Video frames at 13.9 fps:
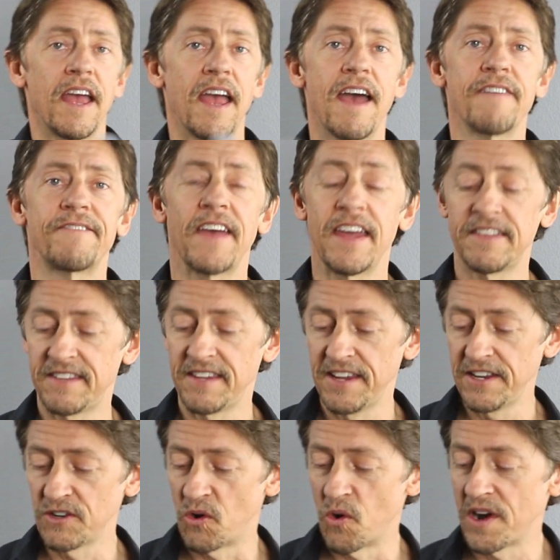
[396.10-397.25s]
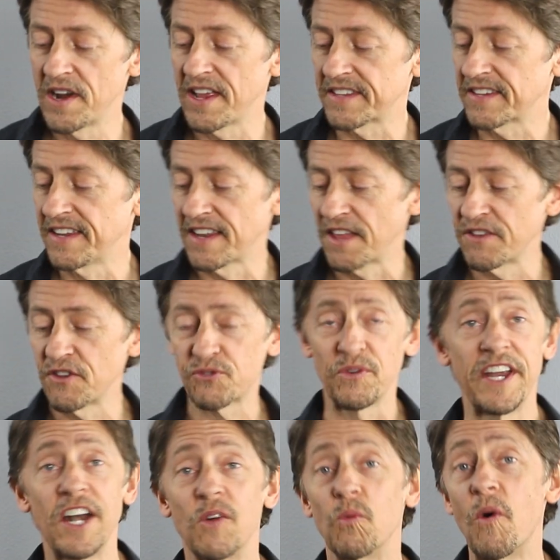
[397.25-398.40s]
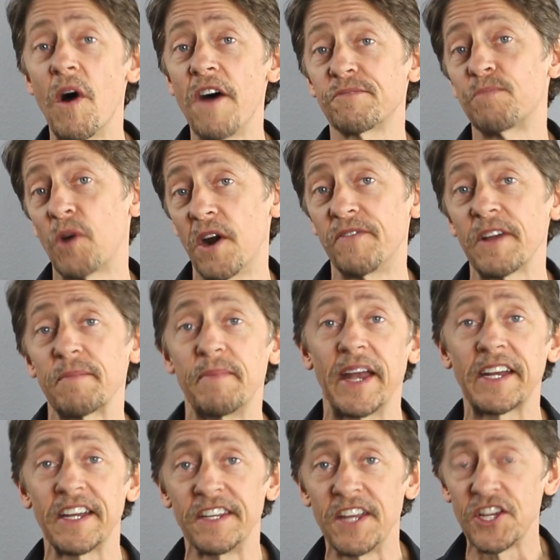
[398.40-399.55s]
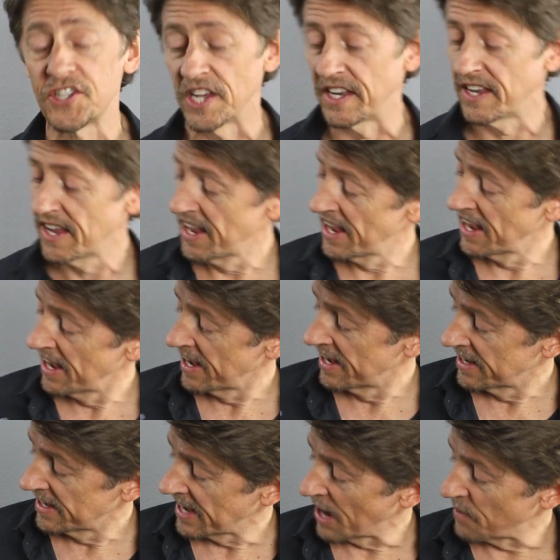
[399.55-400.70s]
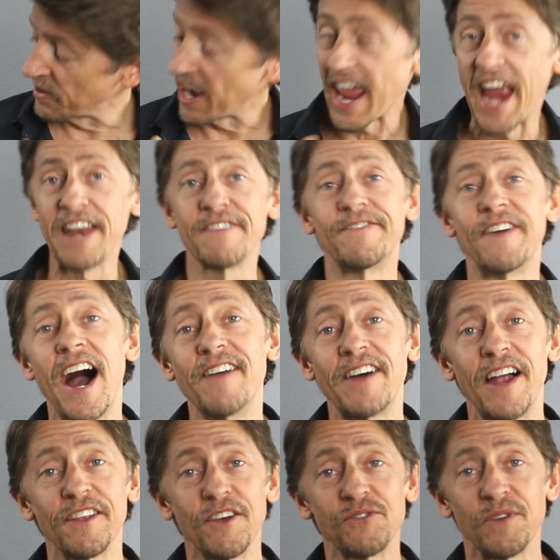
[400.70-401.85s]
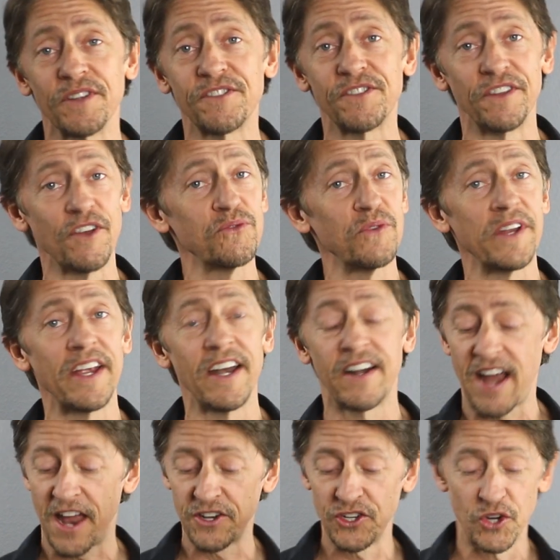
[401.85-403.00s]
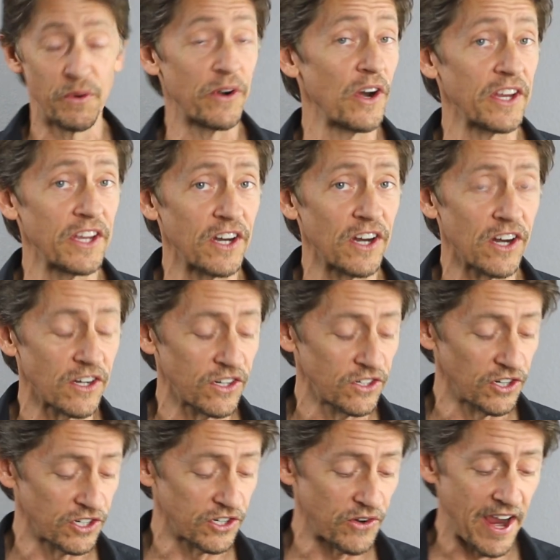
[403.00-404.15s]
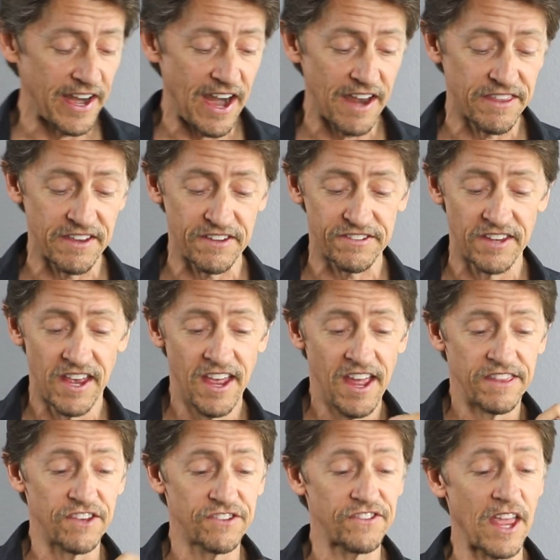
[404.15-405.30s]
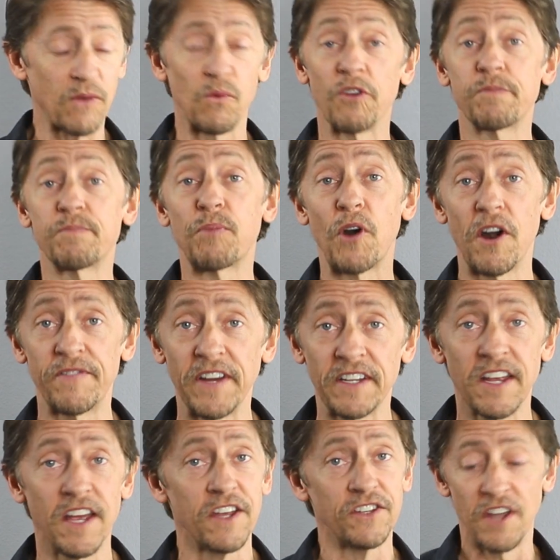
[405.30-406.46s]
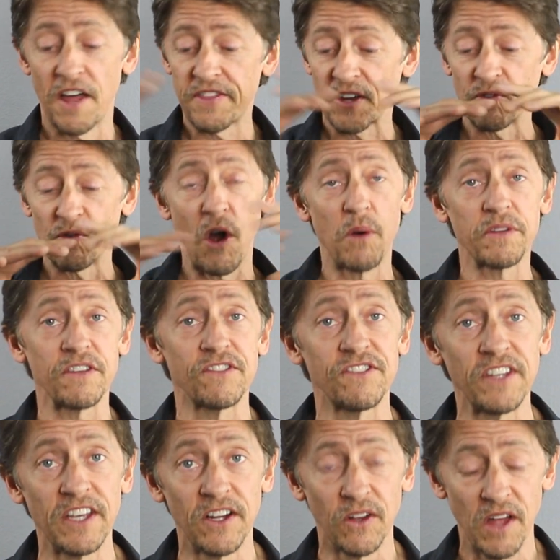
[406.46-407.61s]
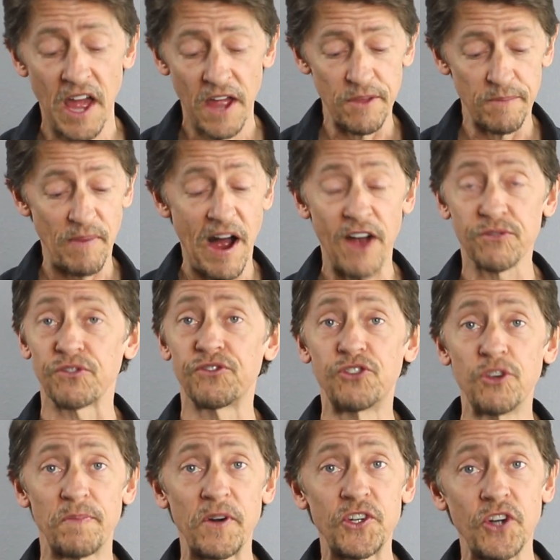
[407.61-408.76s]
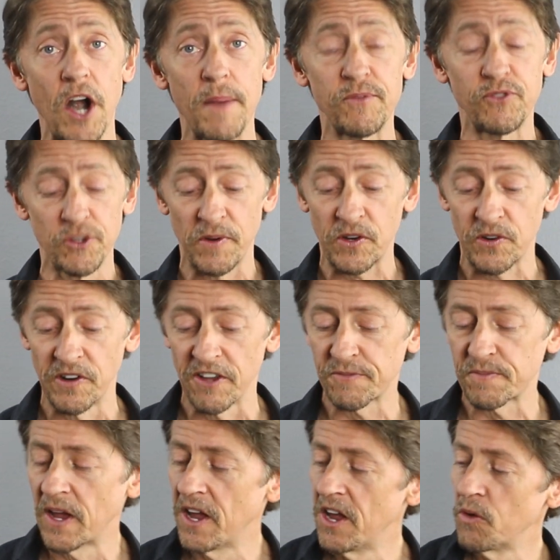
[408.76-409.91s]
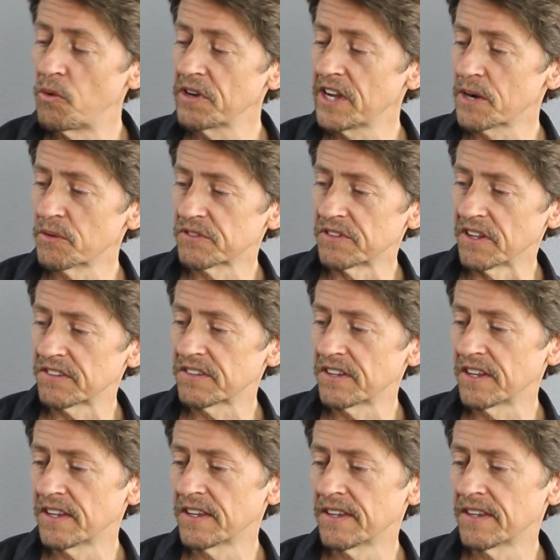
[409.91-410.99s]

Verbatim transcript: F-18 Hornet. Now this one here was perfect mint condition. And we got 85 out of this one. So this one here, I knew we were going to get a good grade out of this. This thing was perfect. Nothing wrong with the seal. The box was super sharp, super crisp. What year was this?